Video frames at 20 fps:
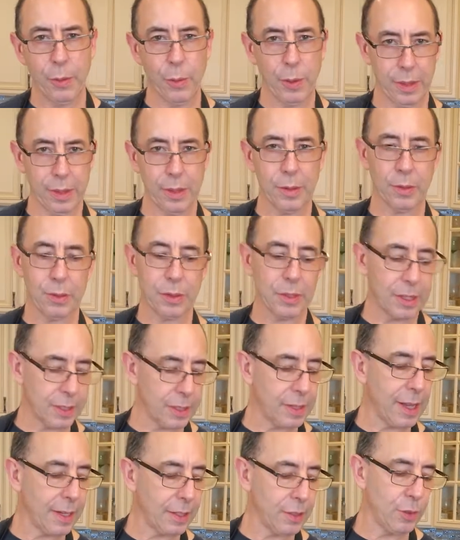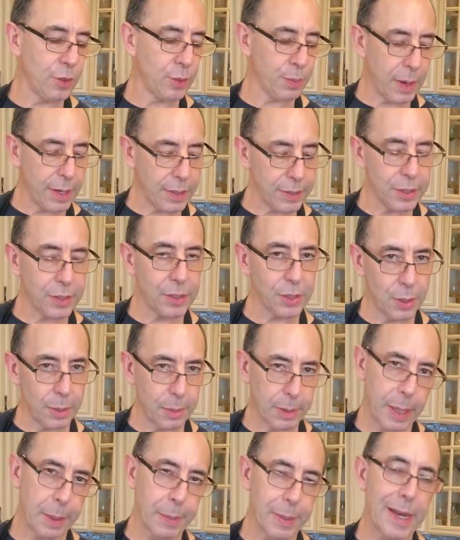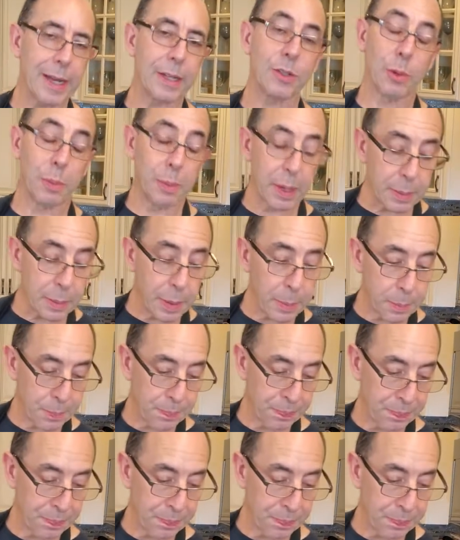with us doesn't like too spicy, so I'm keeping that to a minimum.